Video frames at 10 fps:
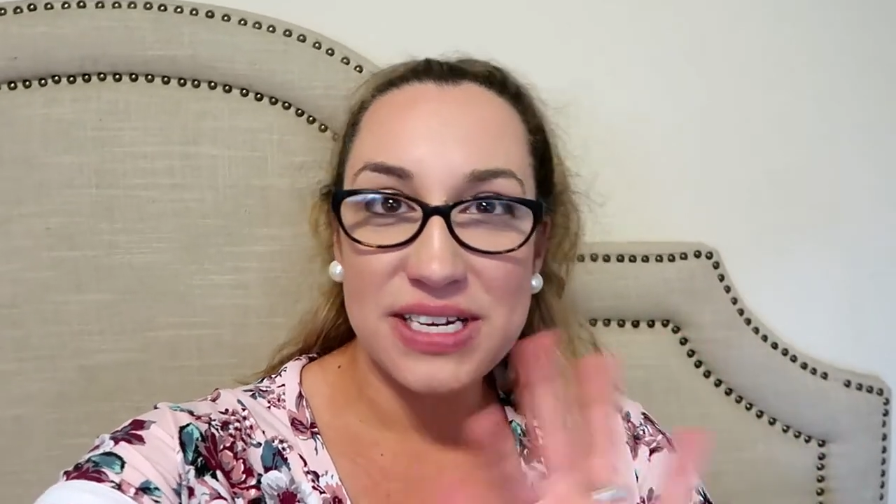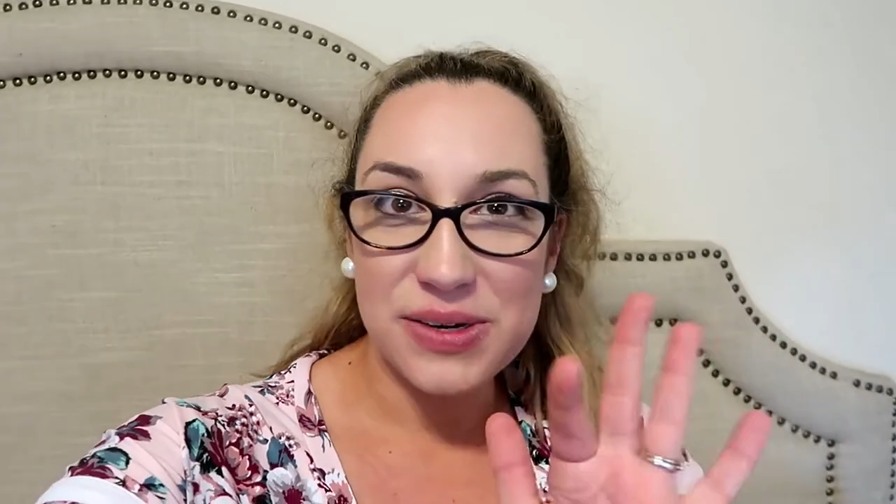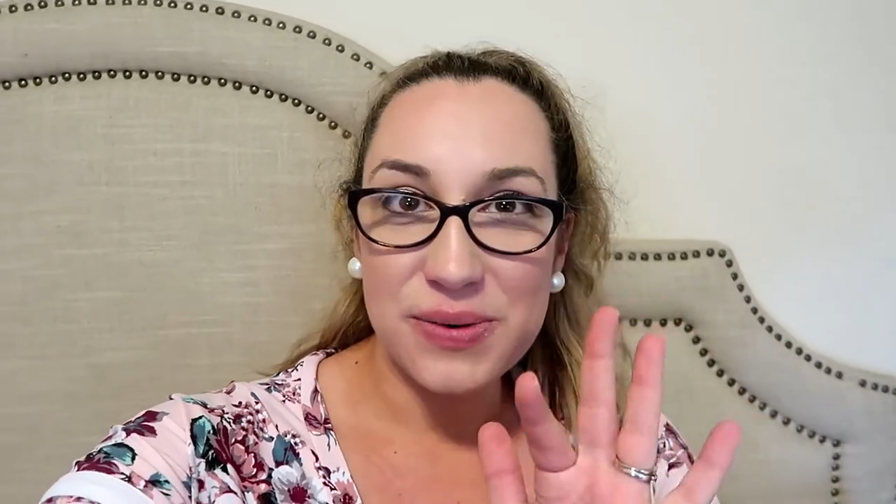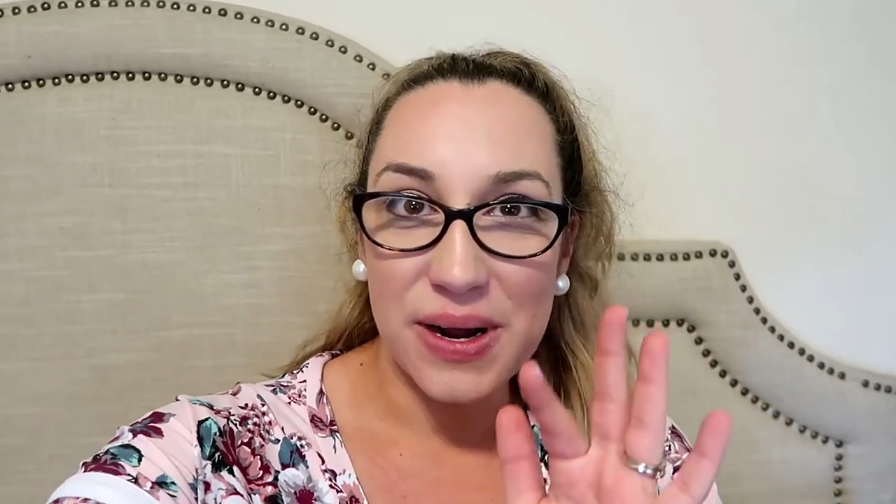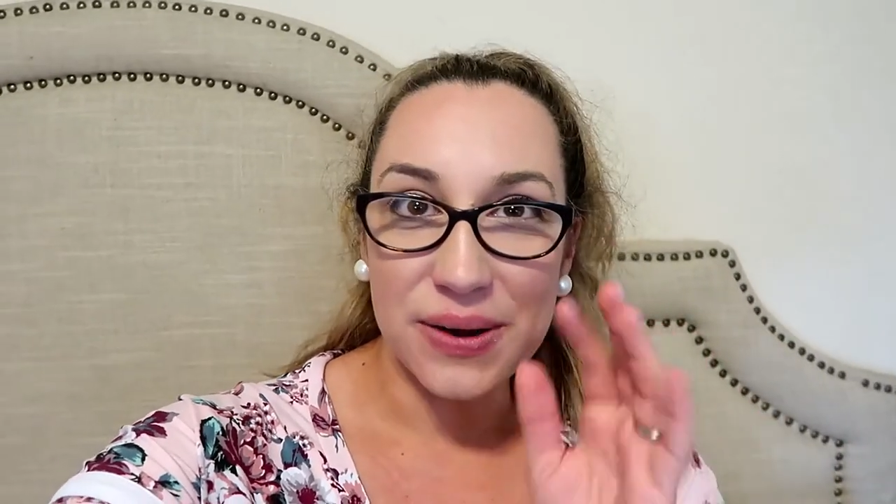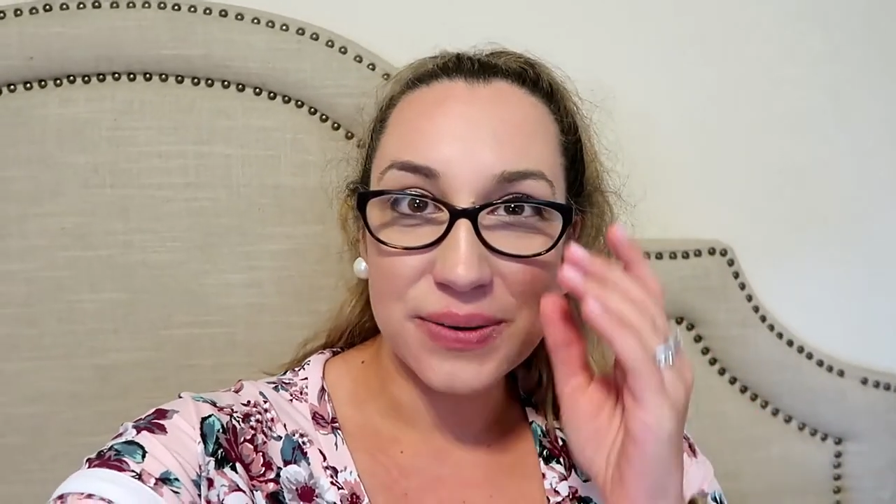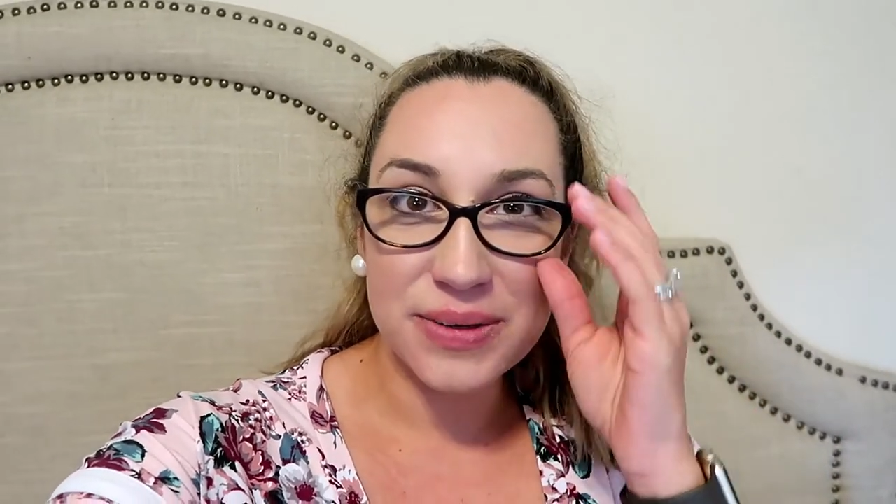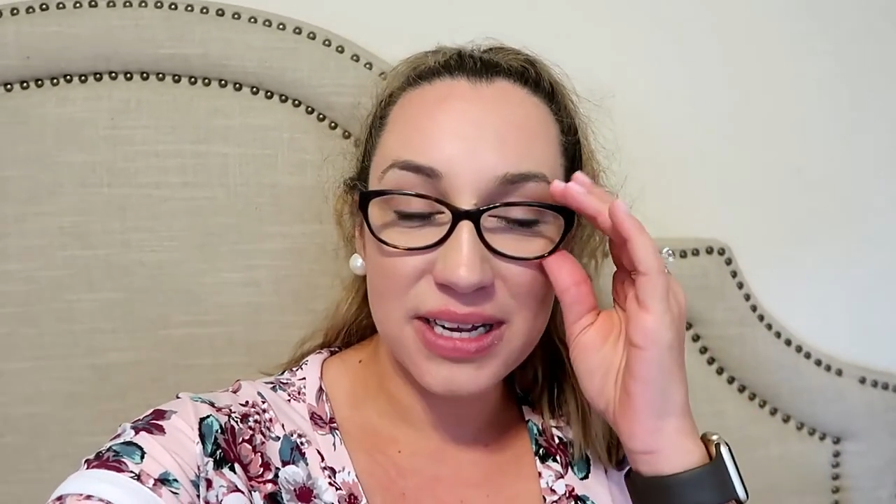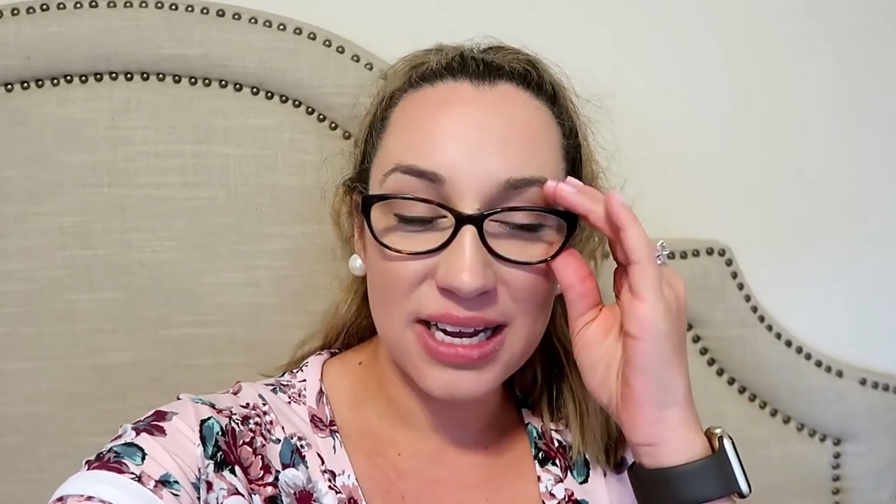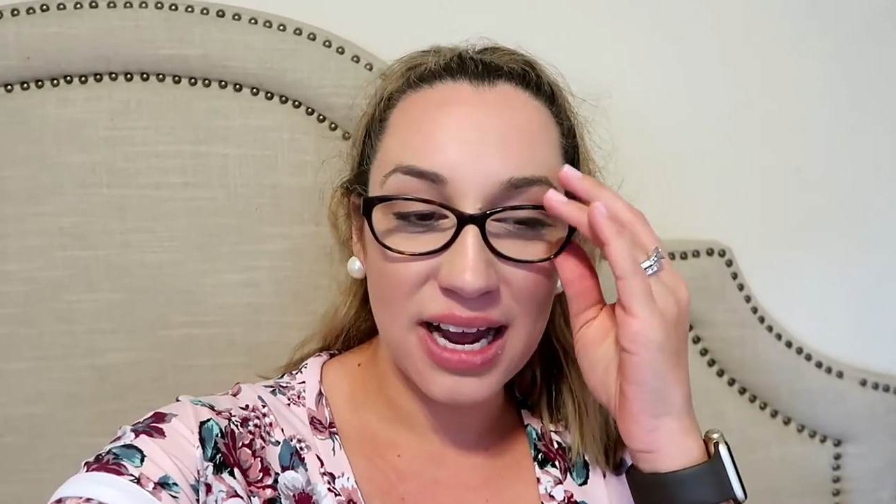don't
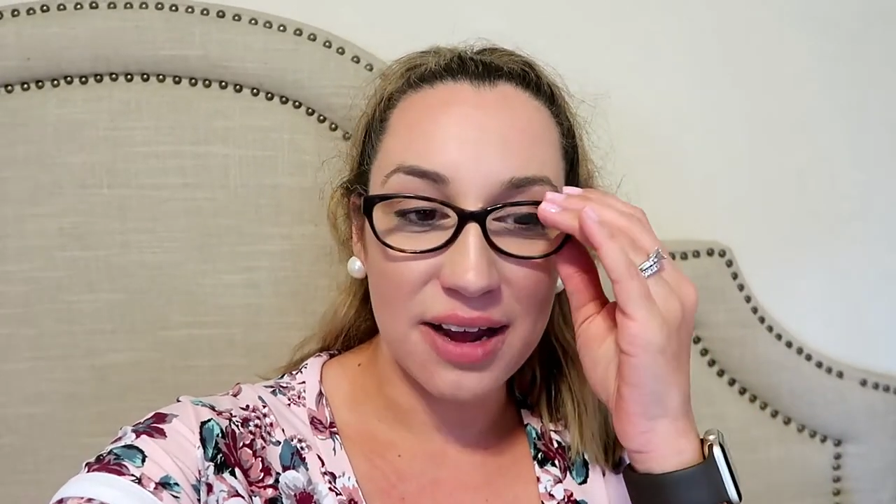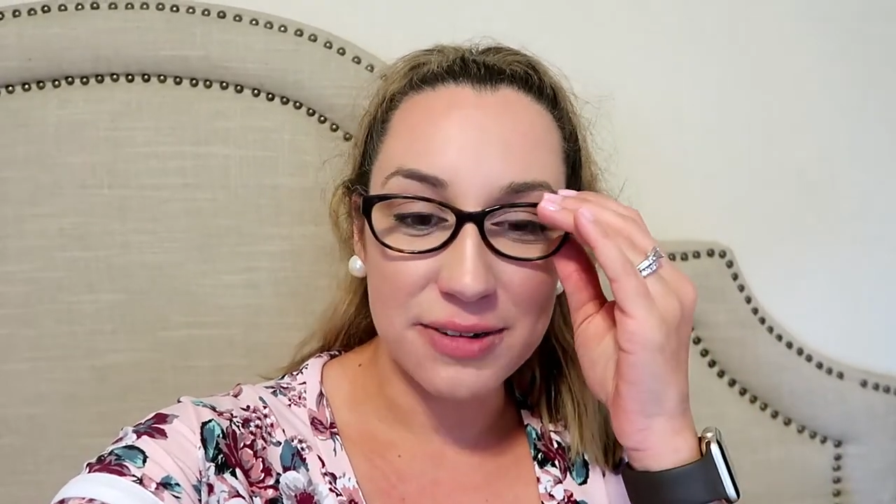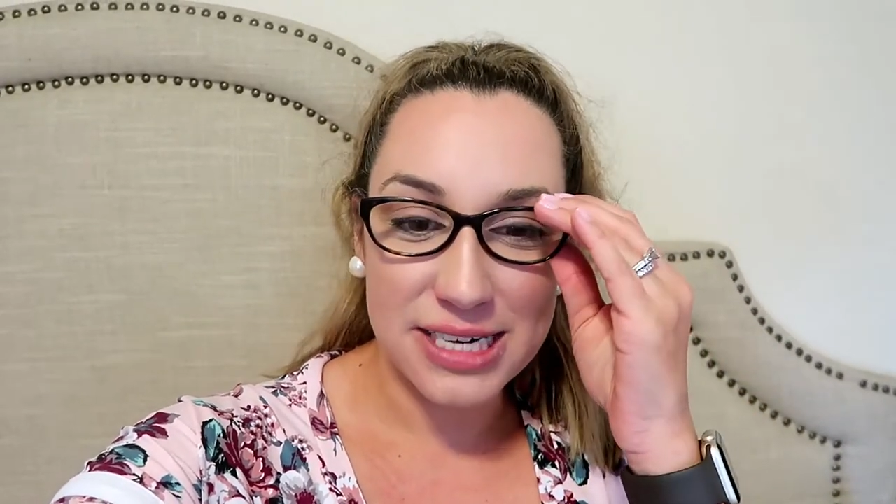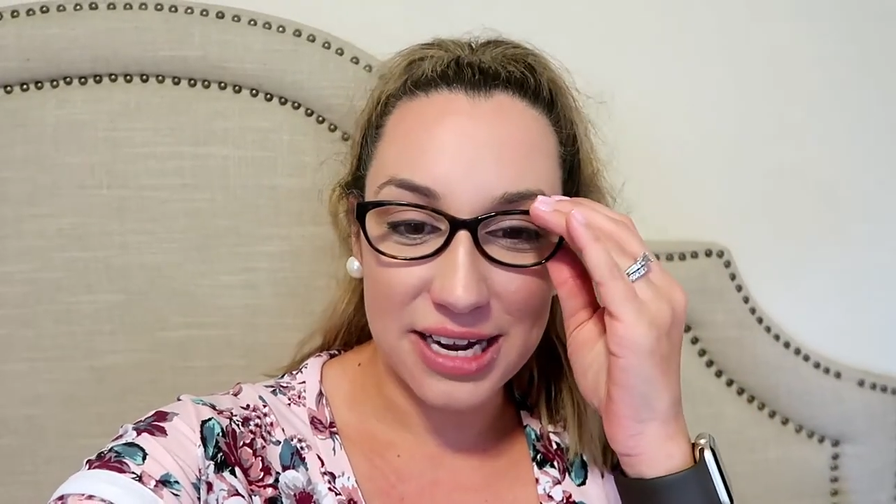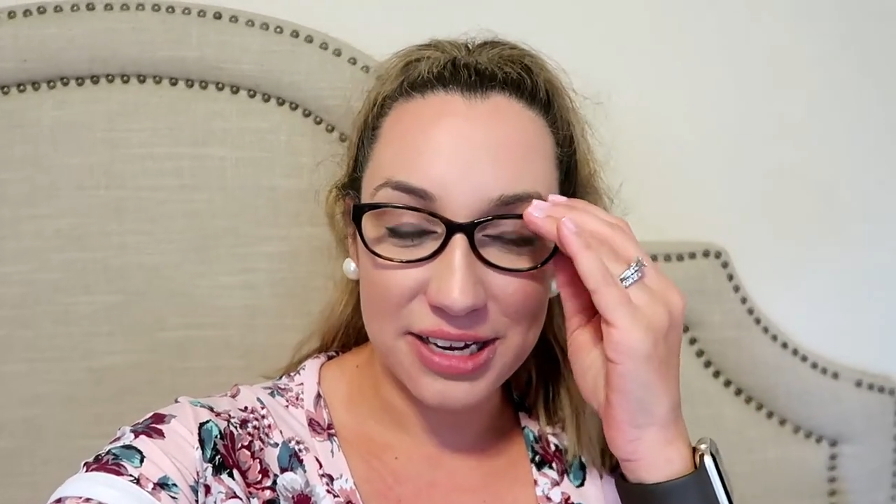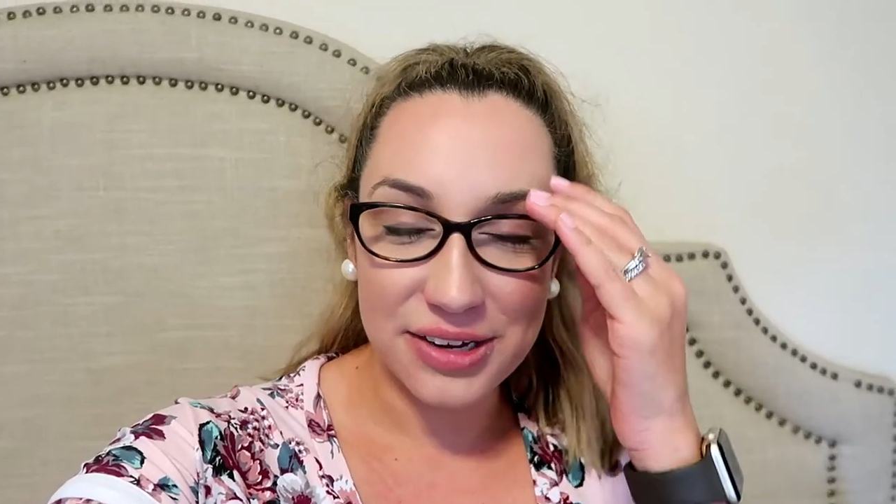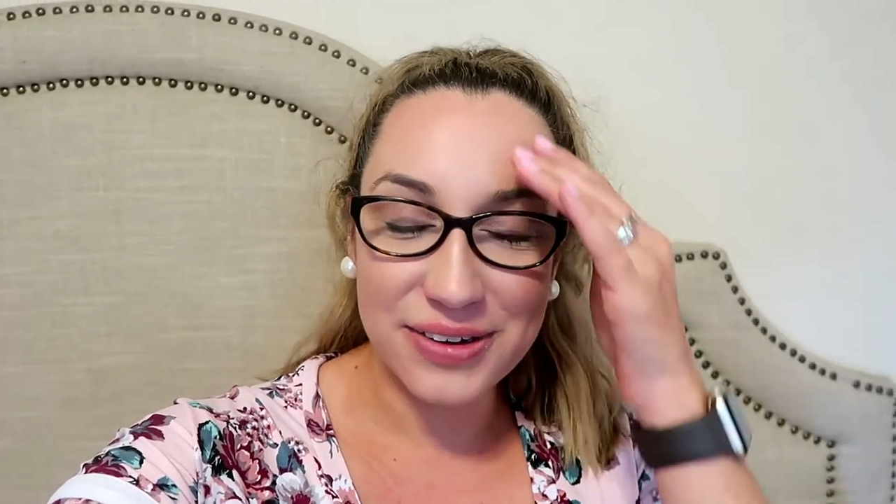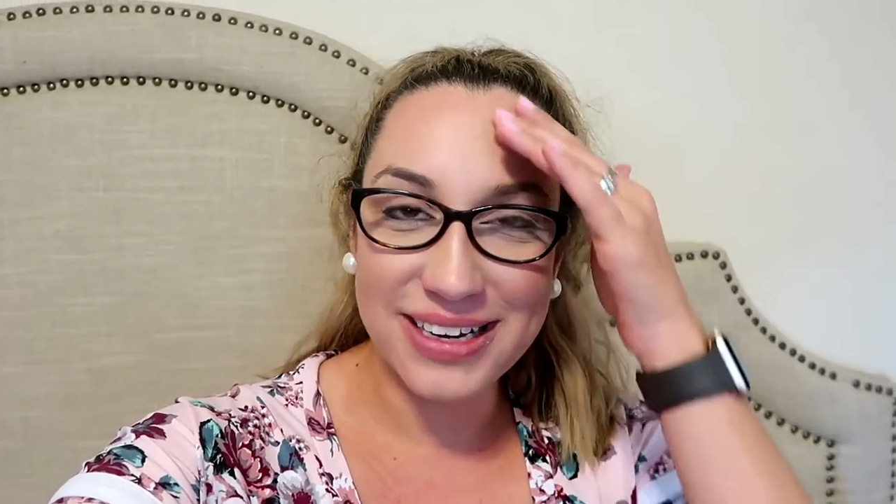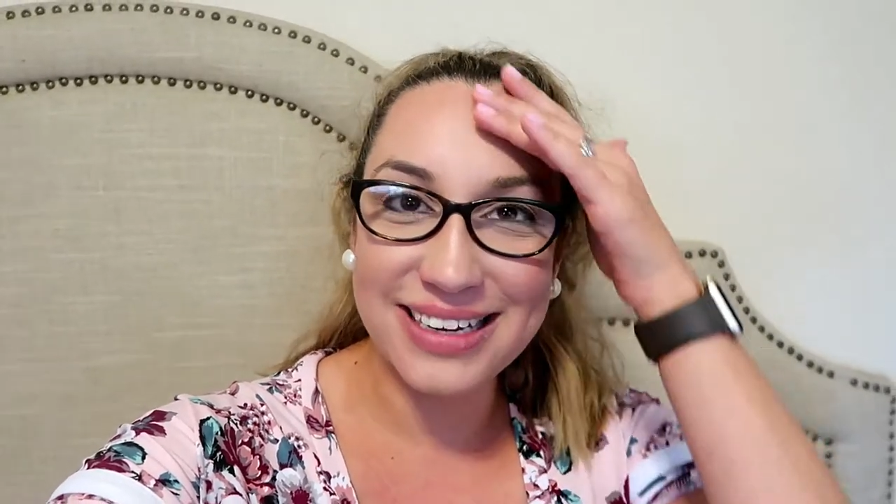know, I will tell you.